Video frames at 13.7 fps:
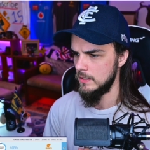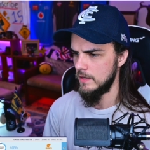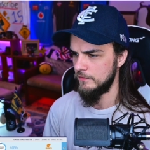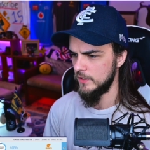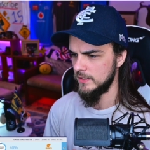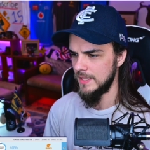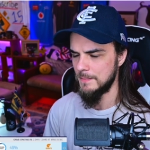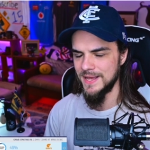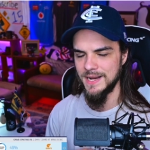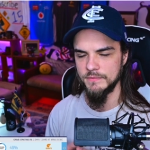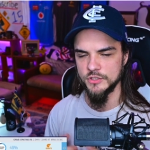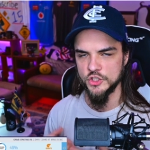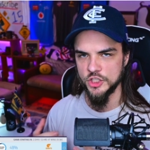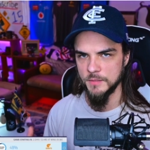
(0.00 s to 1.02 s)
I feel like they might
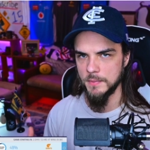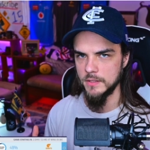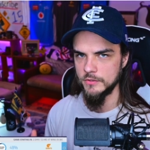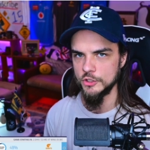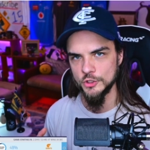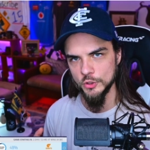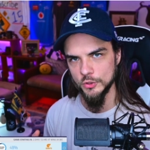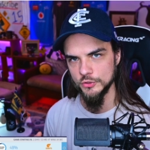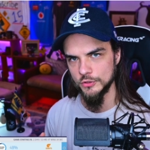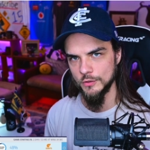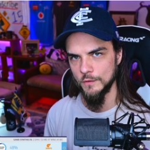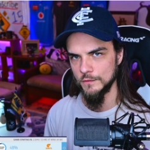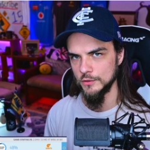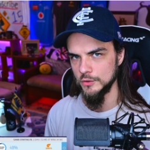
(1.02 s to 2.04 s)
have a chip on their shoulder
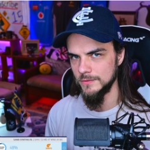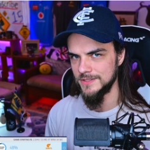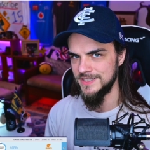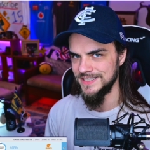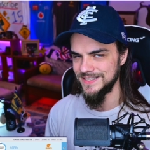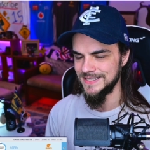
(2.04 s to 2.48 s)
over losing to